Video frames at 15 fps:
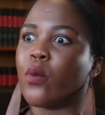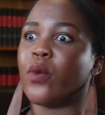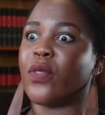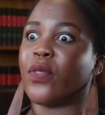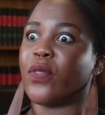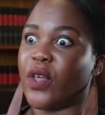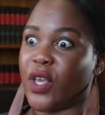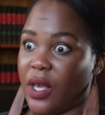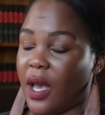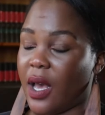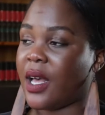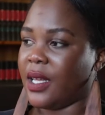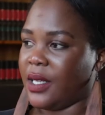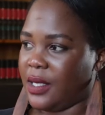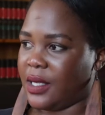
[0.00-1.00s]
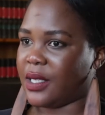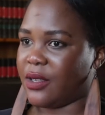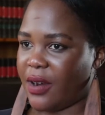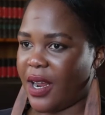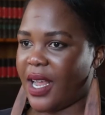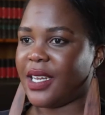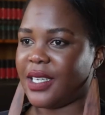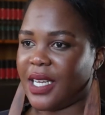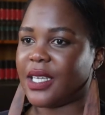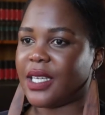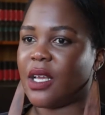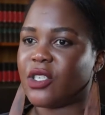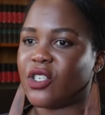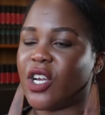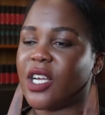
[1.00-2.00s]
With the years, right, as
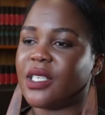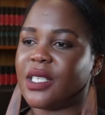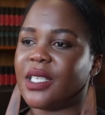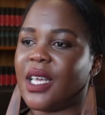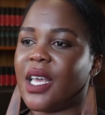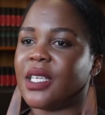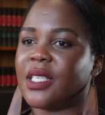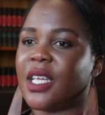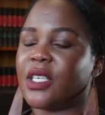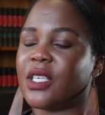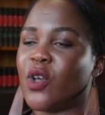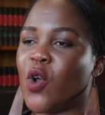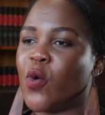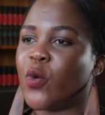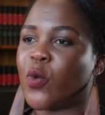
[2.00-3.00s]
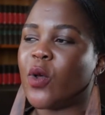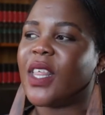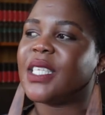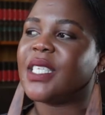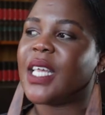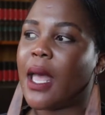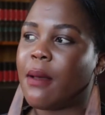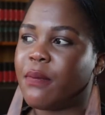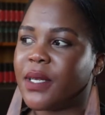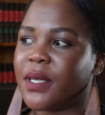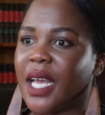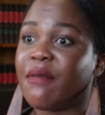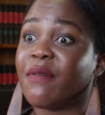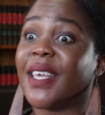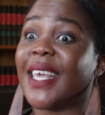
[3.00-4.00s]
I was trying to say, that with all that's happened,
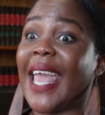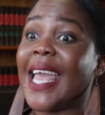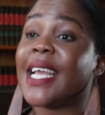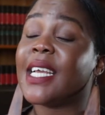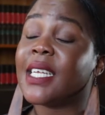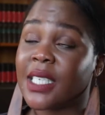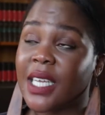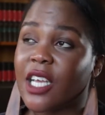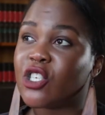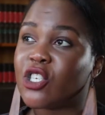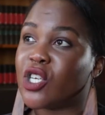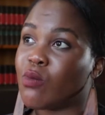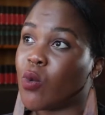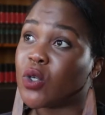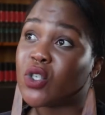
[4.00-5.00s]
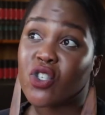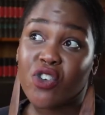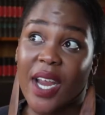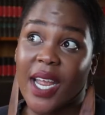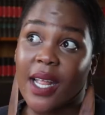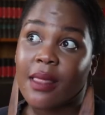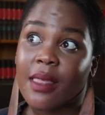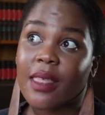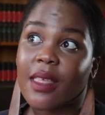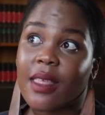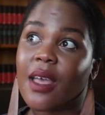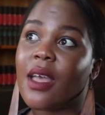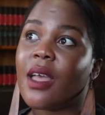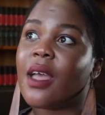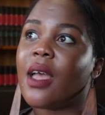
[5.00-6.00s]
I've gained actually more strength.
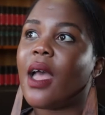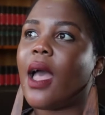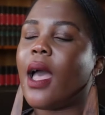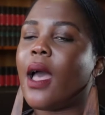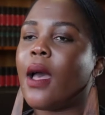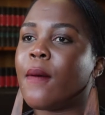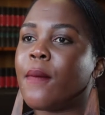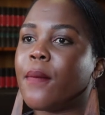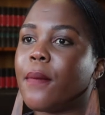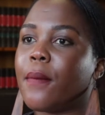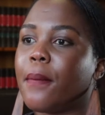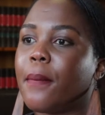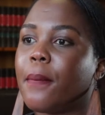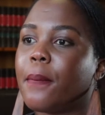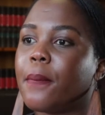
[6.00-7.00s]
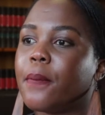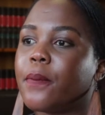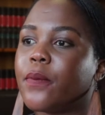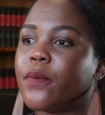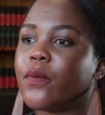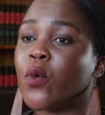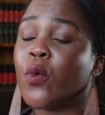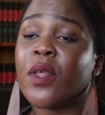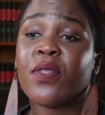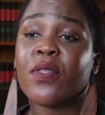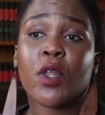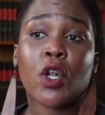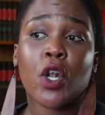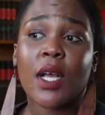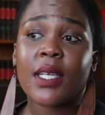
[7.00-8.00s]
With
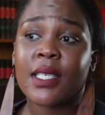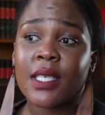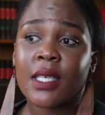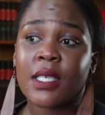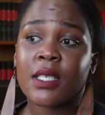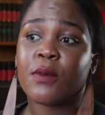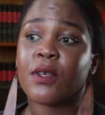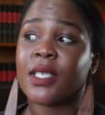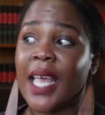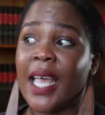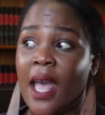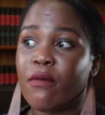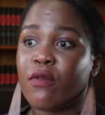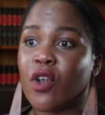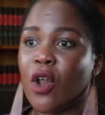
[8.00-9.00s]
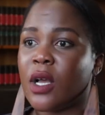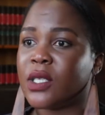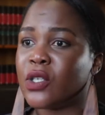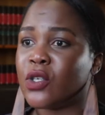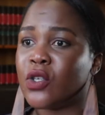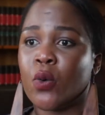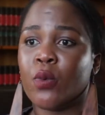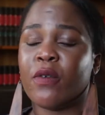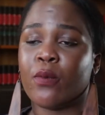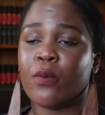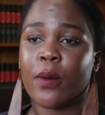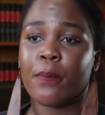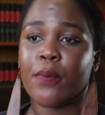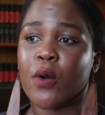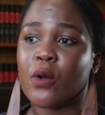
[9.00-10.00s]
the losses, because I have lost, you know, we've
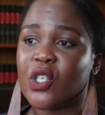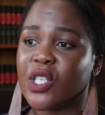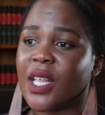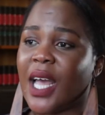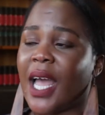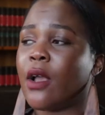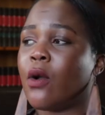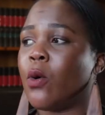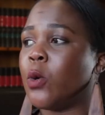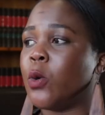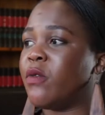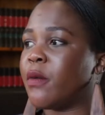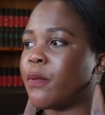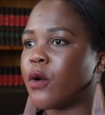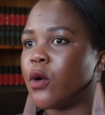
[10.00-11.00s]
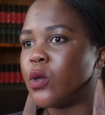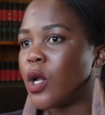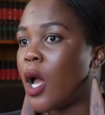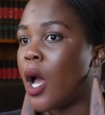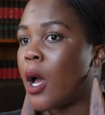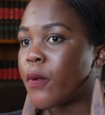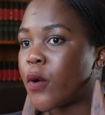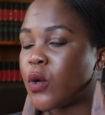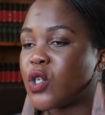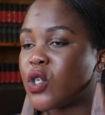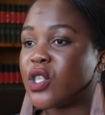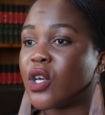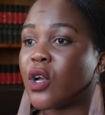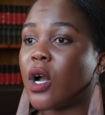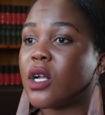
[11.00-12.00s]
approached the High Court, we've
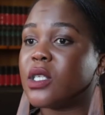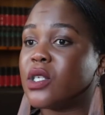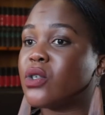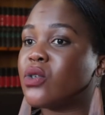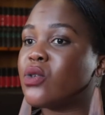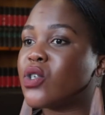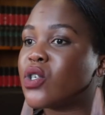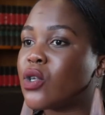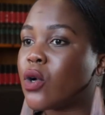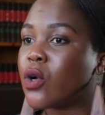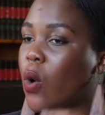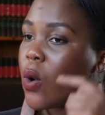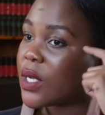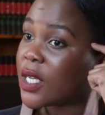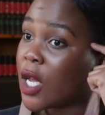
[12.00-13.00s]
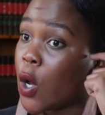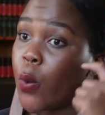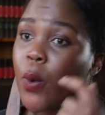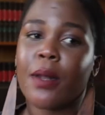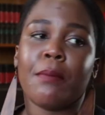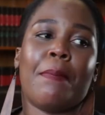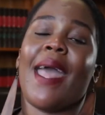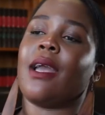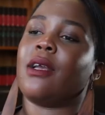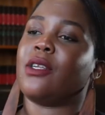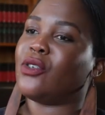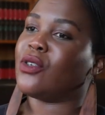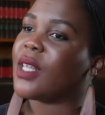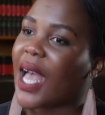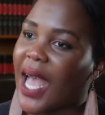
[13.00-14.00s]
approached the Constitutional Court, went back
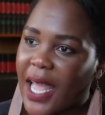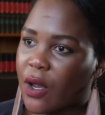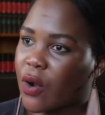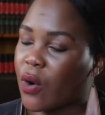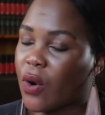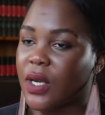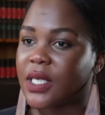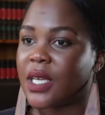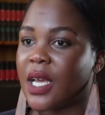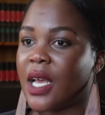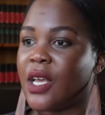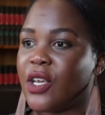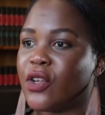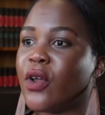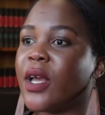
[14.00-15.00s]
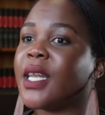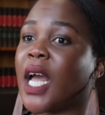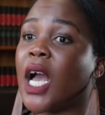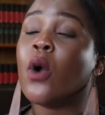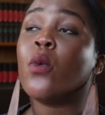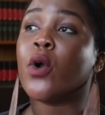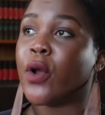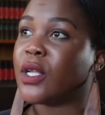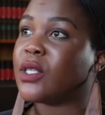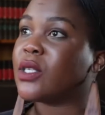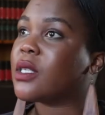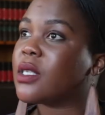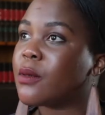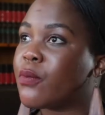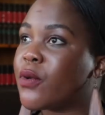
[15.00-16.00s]
to the High Court, you know, and now we're going to
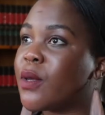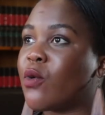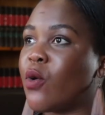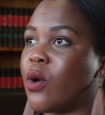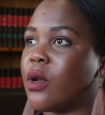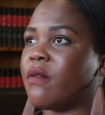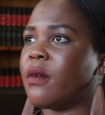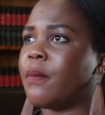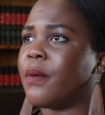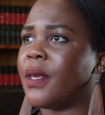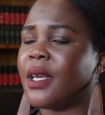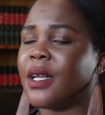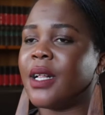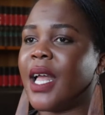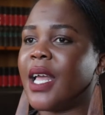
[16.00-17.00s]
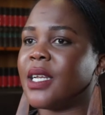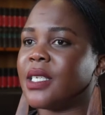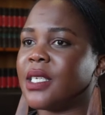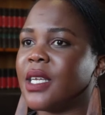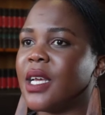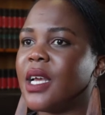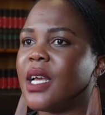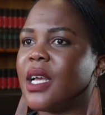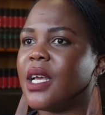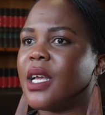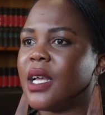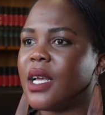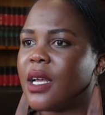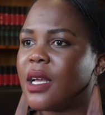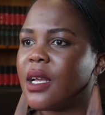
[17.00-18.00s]
the Supreme Court of Appeal. And
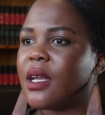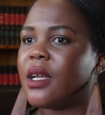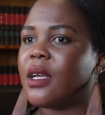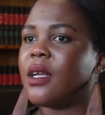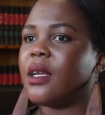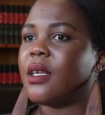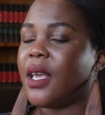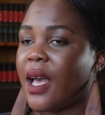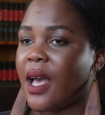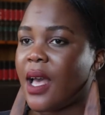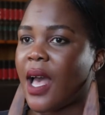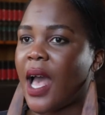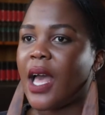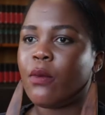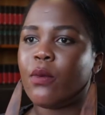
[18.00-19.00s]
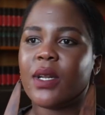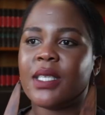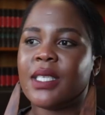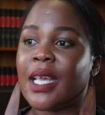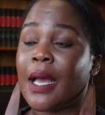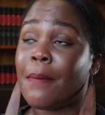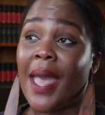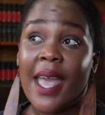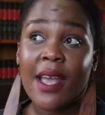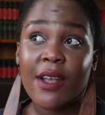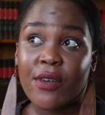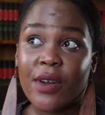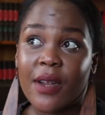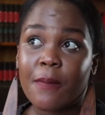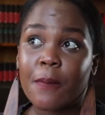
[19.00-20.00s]
yeah, I wouldn't say I'm
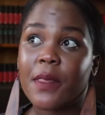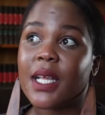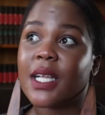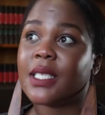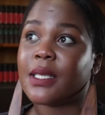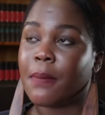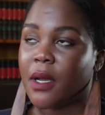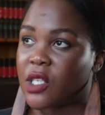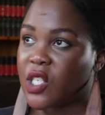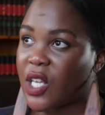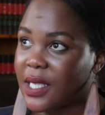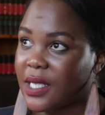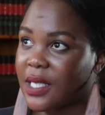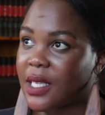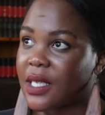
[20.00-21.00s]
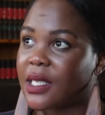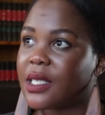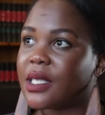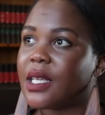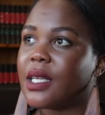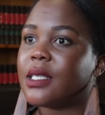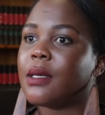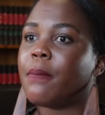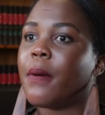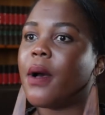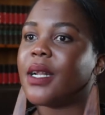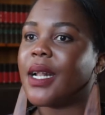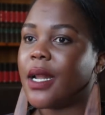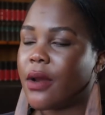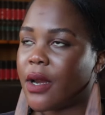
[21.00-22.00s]
angry. It's about justice. It's
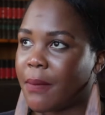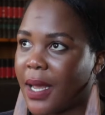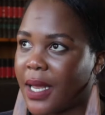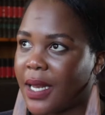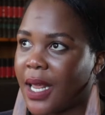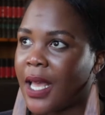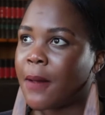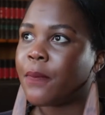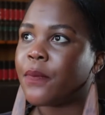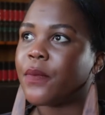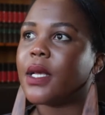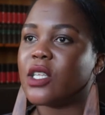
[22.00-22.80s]
about clearing my name.